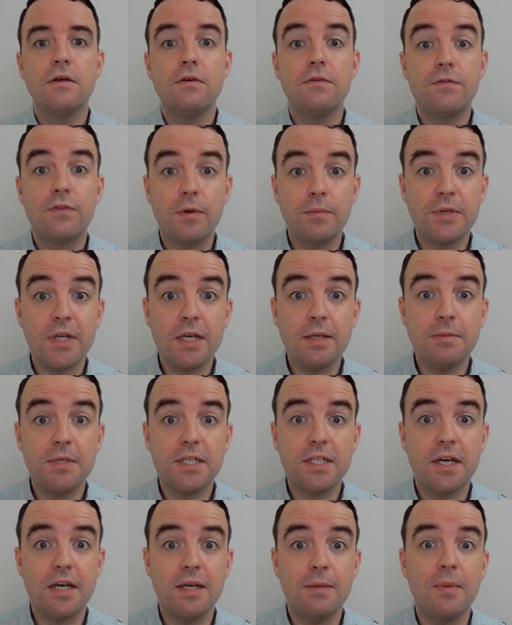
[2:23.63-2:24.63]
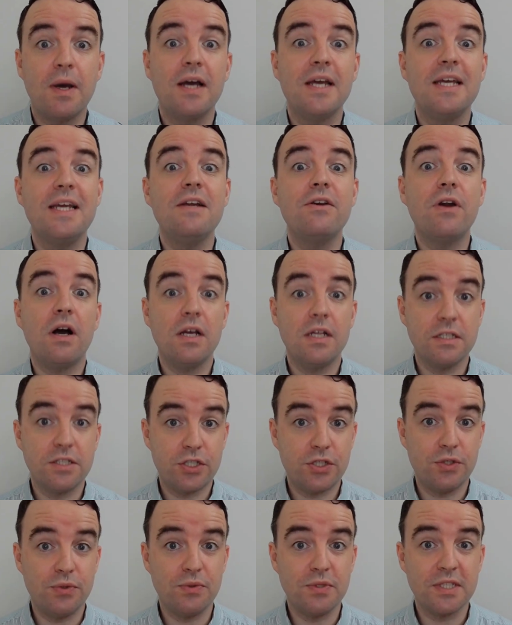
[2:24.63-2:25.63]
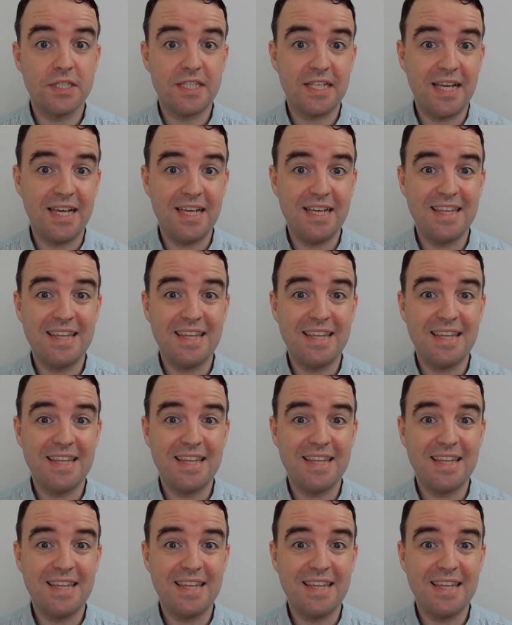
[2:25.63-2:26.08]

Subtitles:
From time to time, I hear IELTS students say